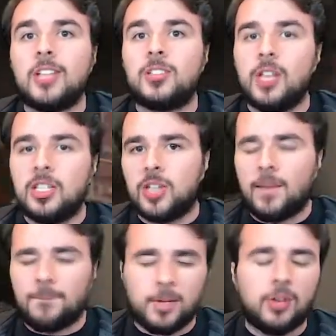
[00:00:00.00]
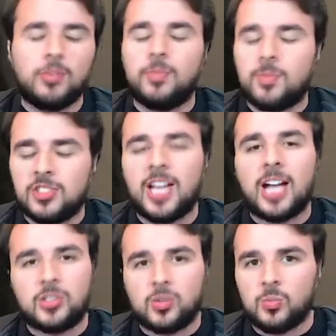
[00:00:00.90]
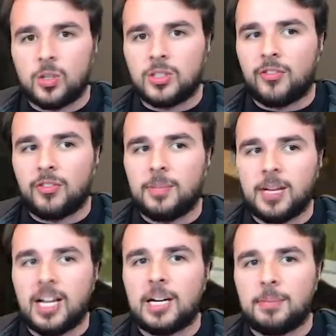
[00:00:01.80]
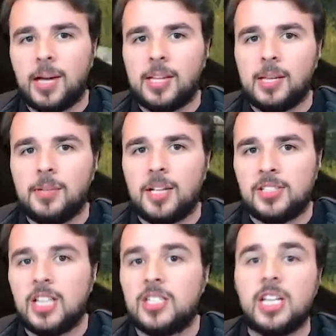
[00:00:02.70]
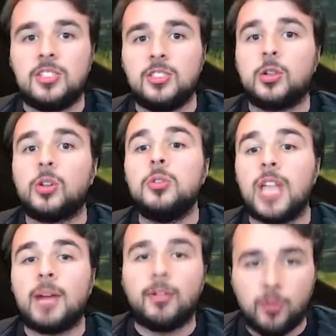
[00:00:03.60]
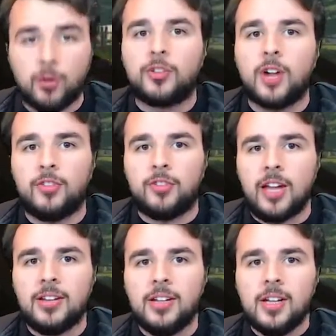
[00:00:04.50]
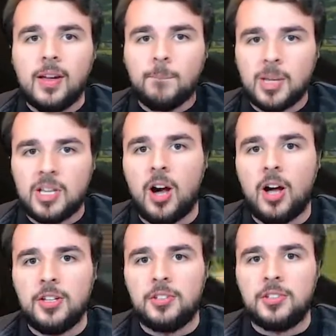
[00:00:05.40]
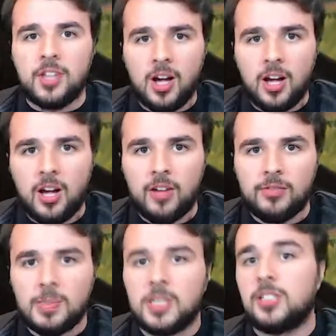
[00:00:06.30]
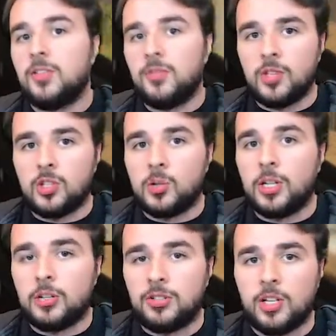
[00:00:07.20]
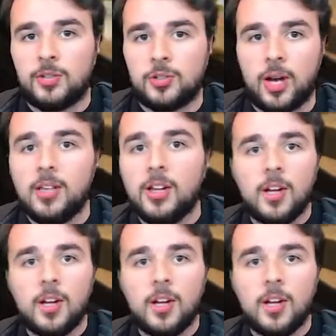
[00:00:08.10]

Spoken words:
so let's, like, you know, stats work differently depending on how you're applying them, but let's say it's you're gonna lose every 4th gunfight because of the 20 hertz servers, right?